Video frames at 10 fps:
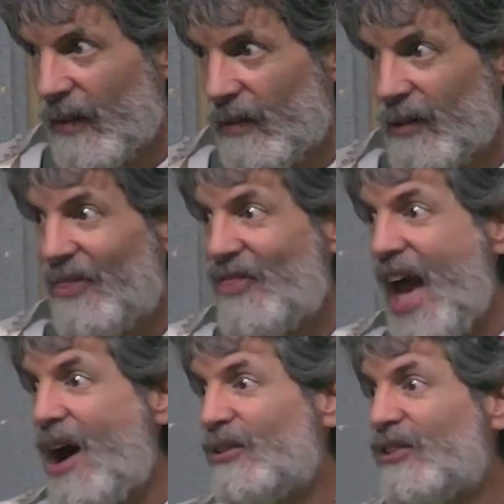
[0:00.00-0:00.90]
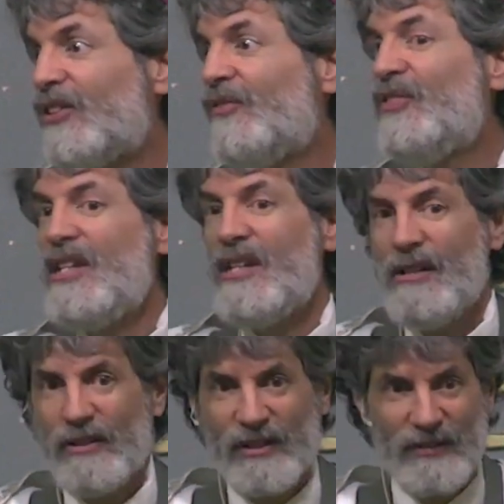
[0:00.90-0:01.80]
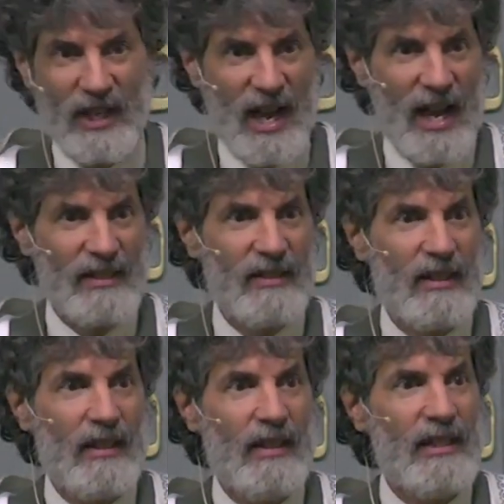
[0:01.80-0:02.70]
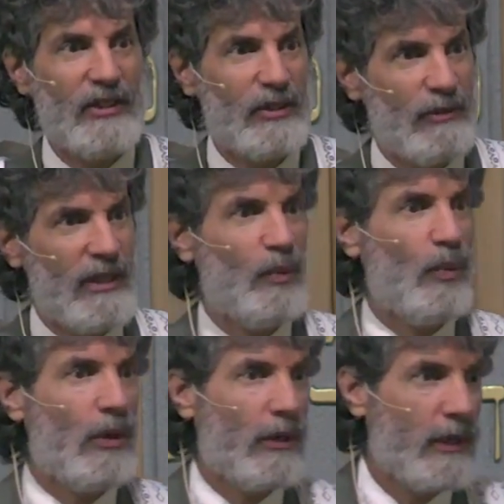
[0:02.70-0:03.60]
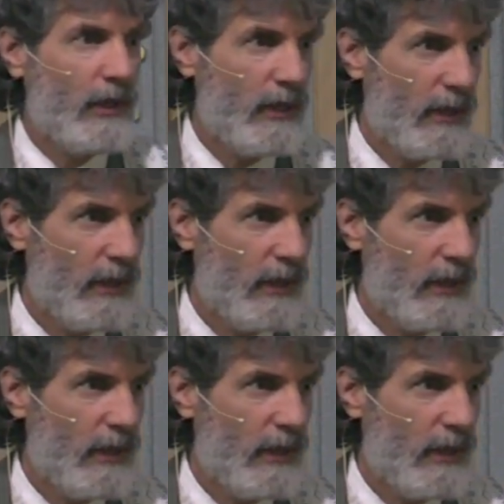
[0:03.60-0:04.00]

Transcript: We've got thousands of years of God's history at work.